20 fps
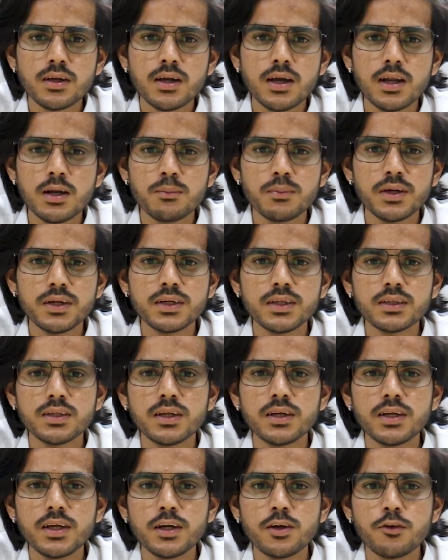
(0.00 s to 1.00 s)
eliminating
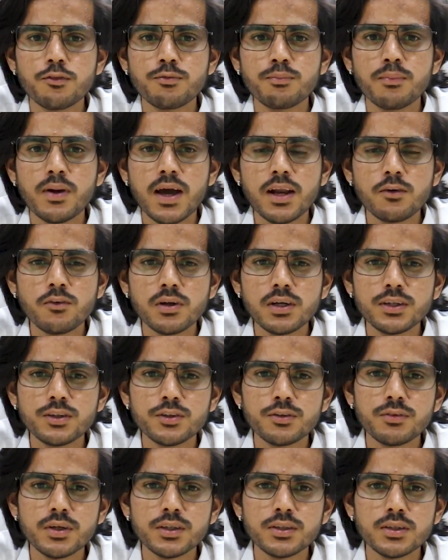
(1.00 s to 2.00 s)
the need of manual
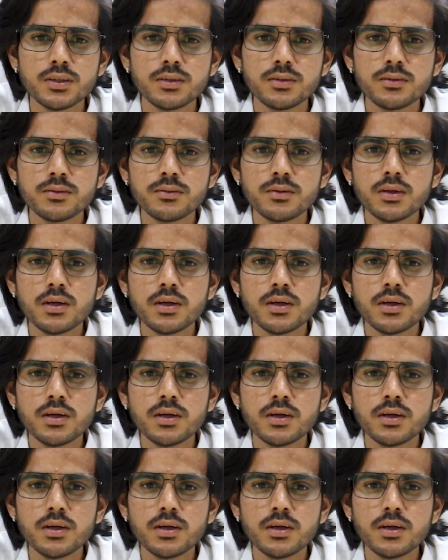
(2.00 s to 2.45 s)
intervention.